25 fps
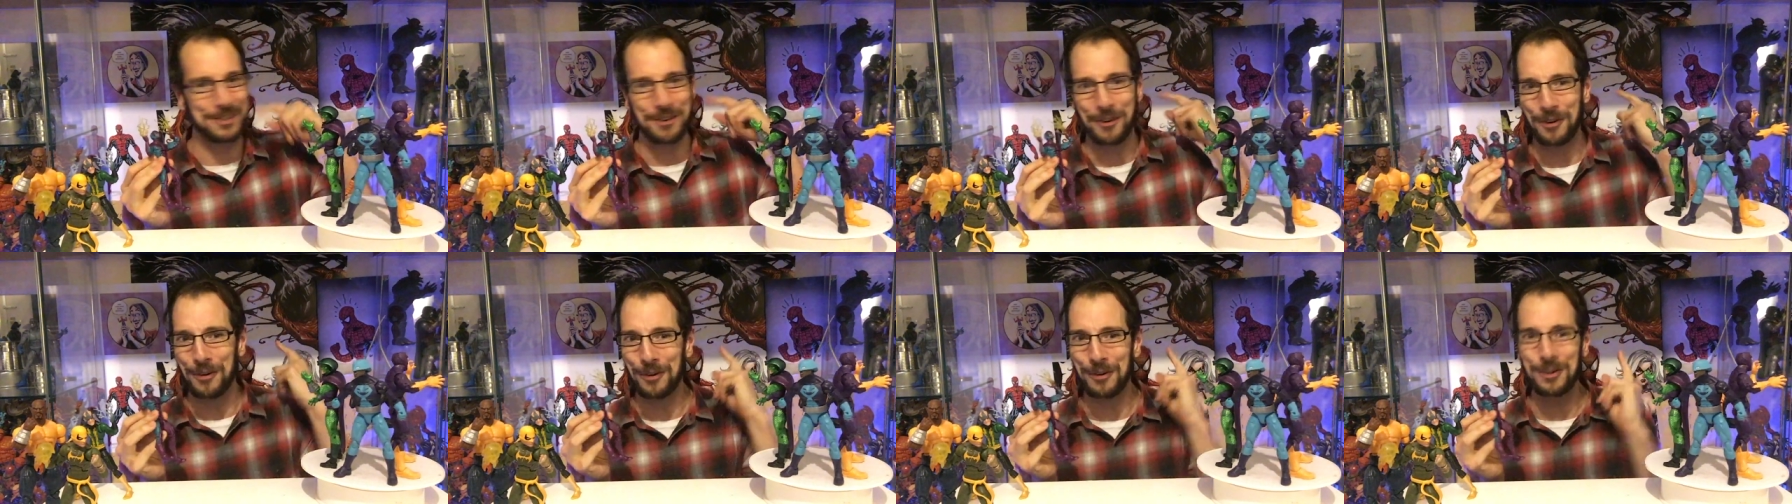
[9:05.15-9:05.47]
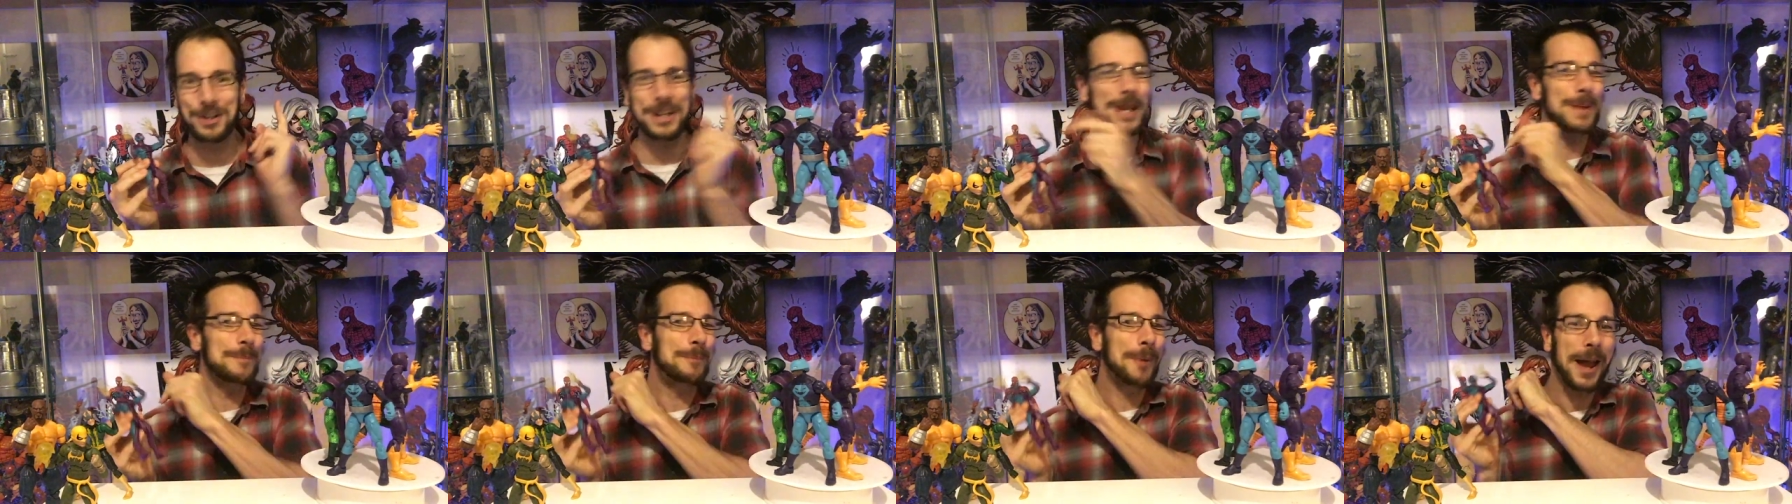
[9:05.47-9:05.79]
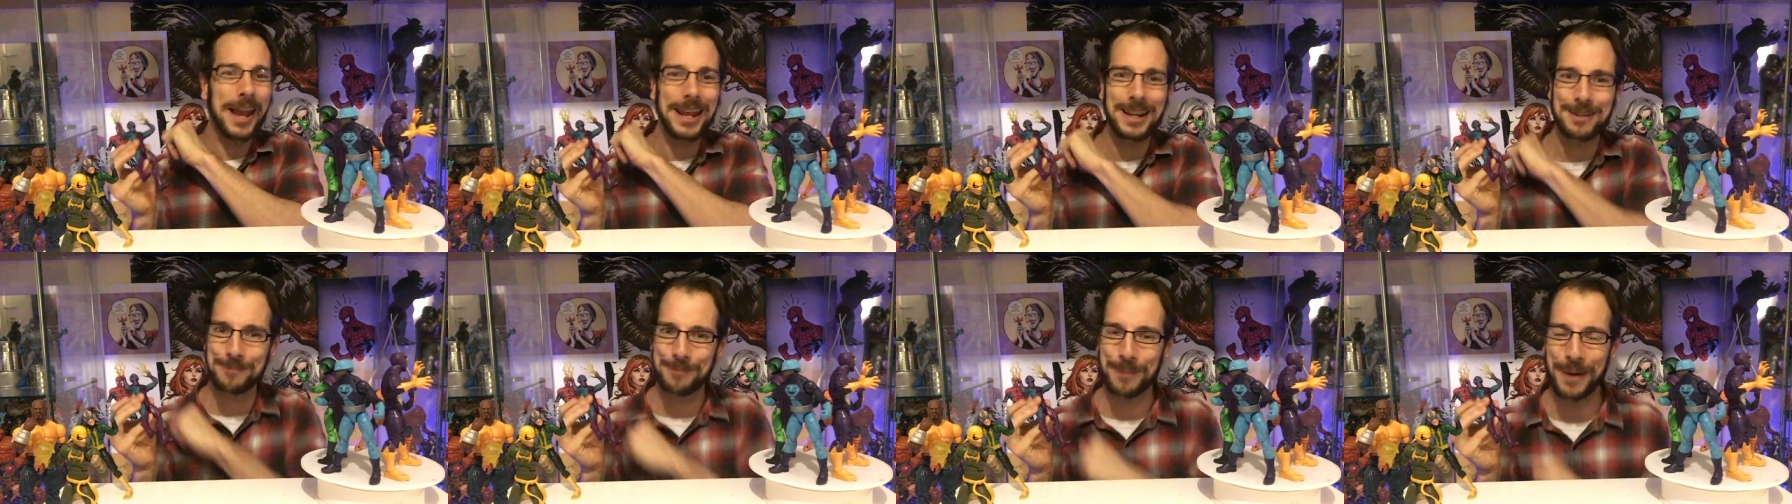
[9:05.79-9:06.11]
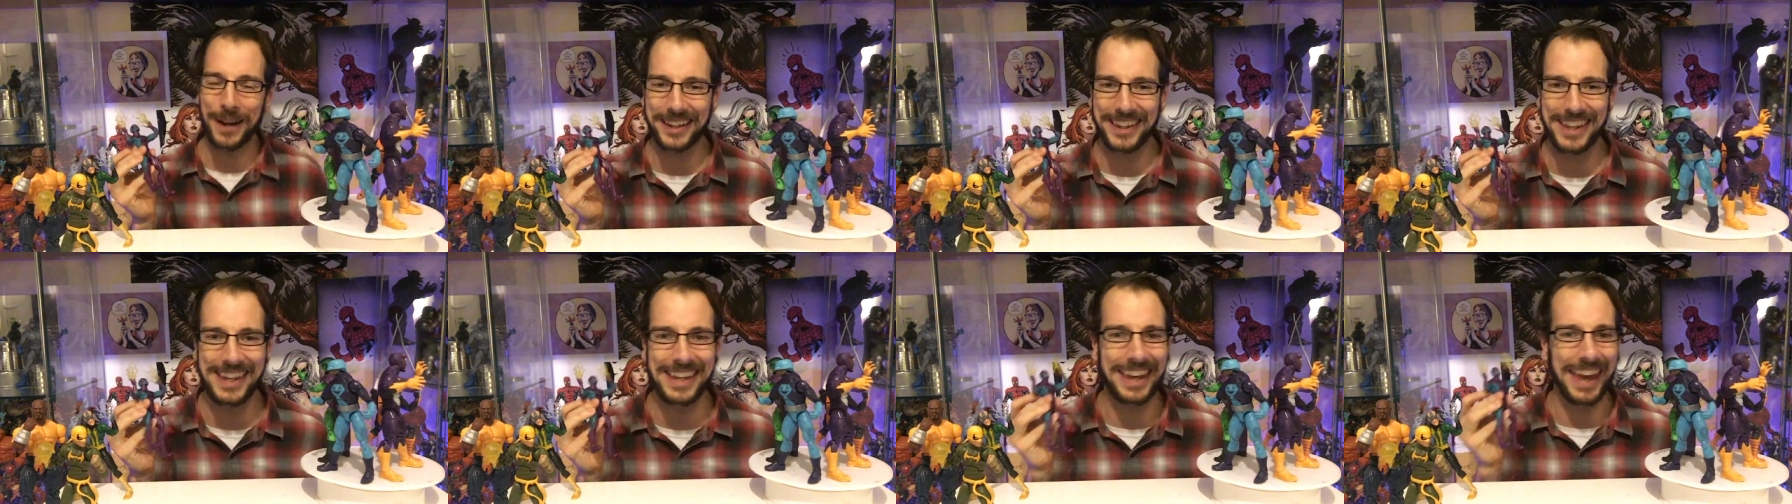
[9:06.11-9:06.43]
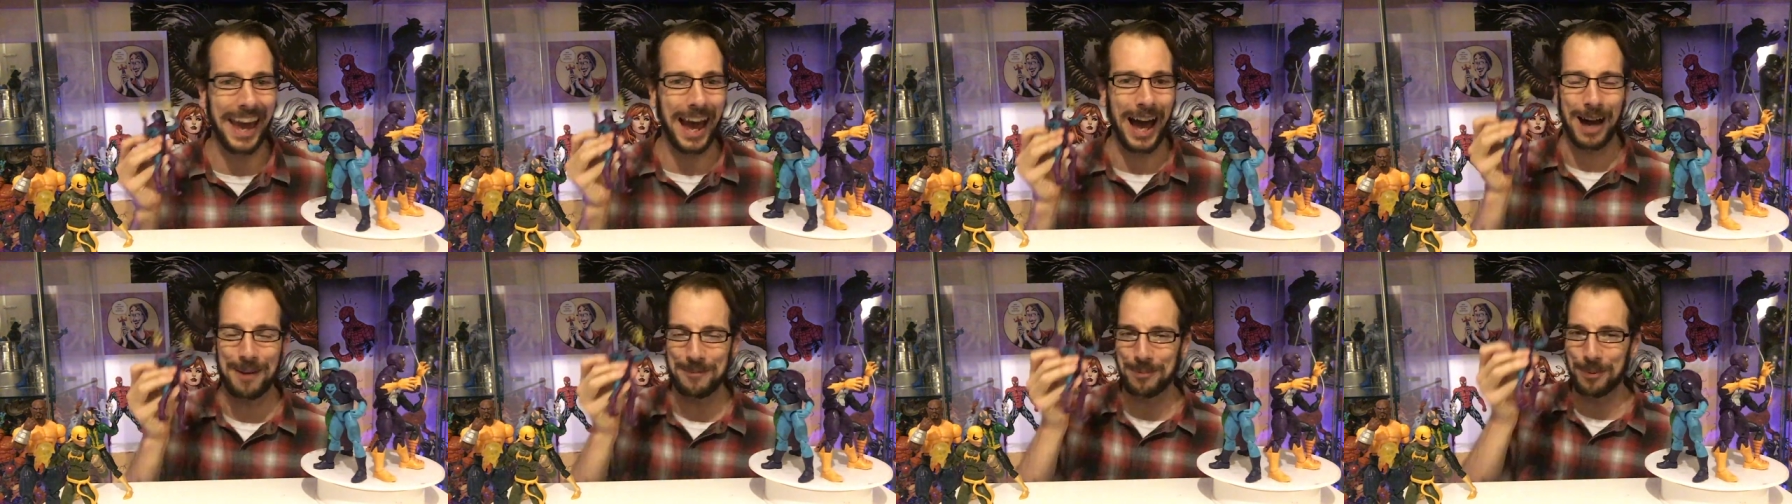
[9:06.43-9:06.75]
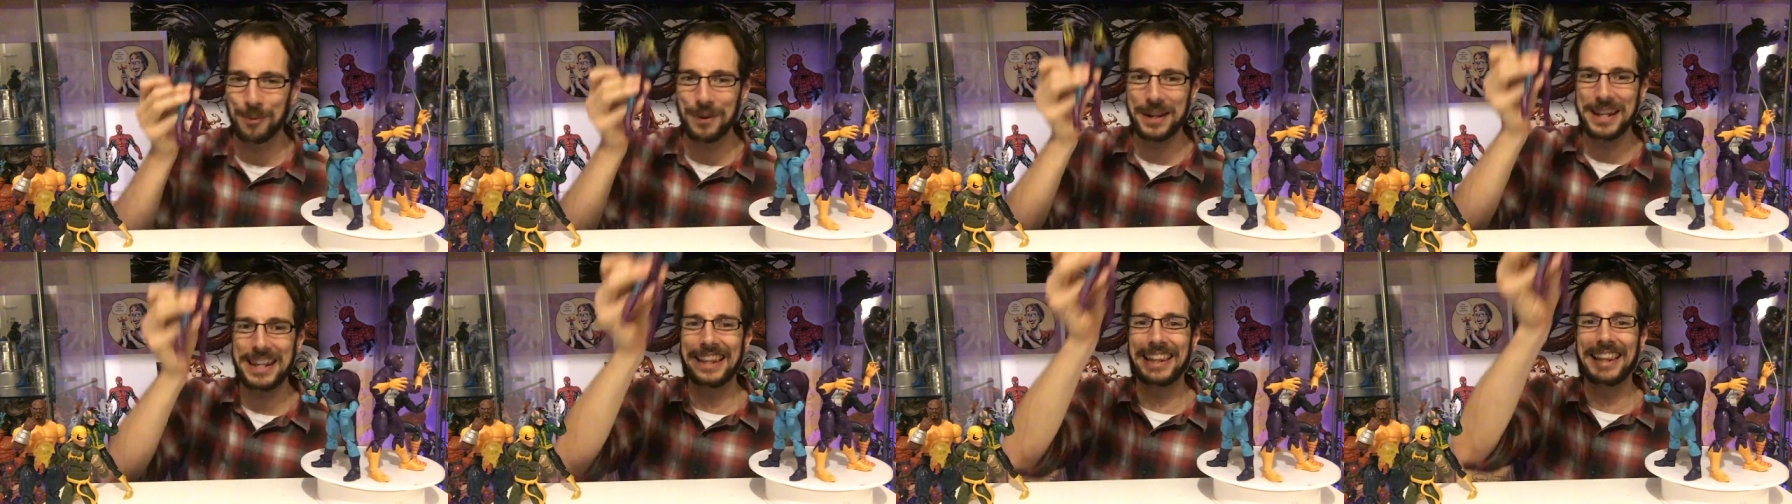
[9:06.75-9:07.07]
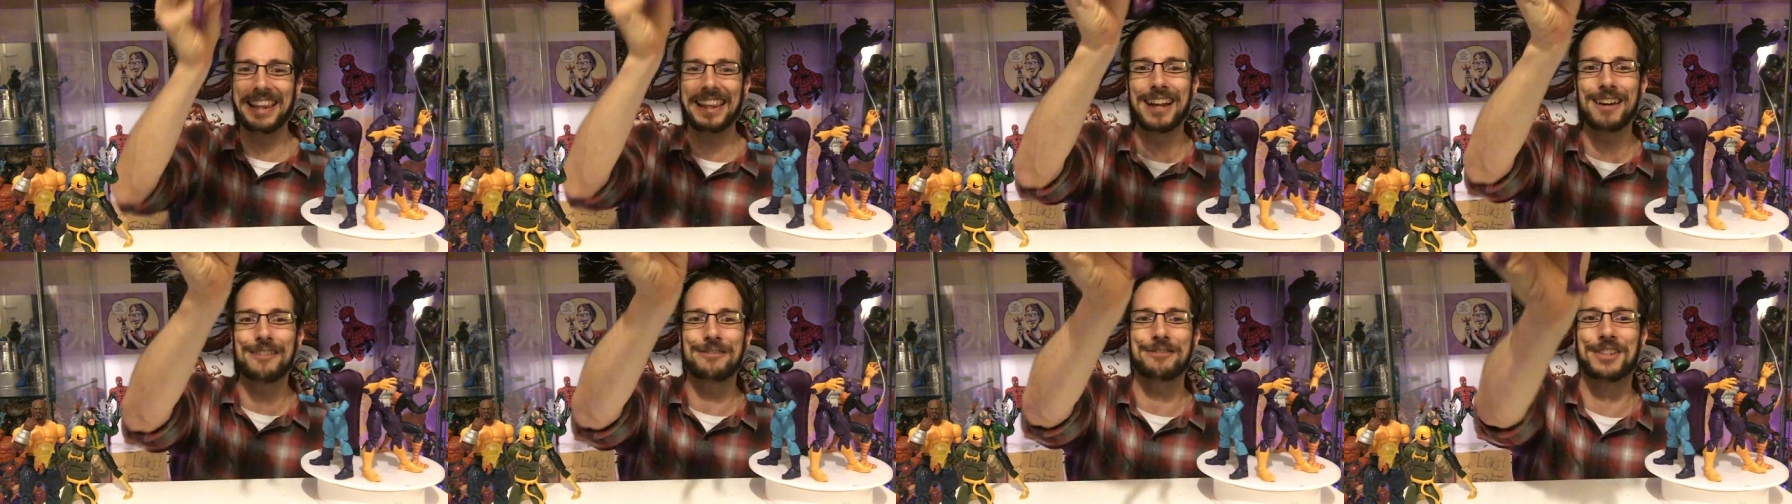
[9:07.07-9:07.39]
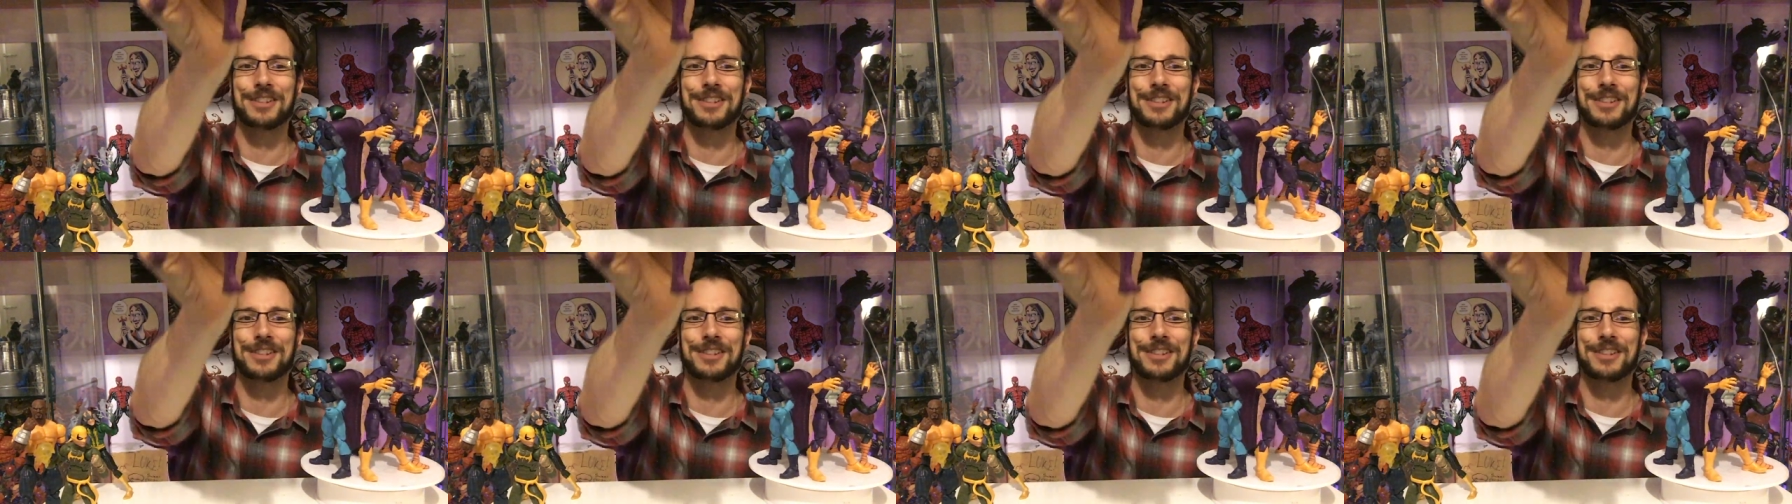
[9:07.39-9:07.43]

repaint Bucky Cap. We love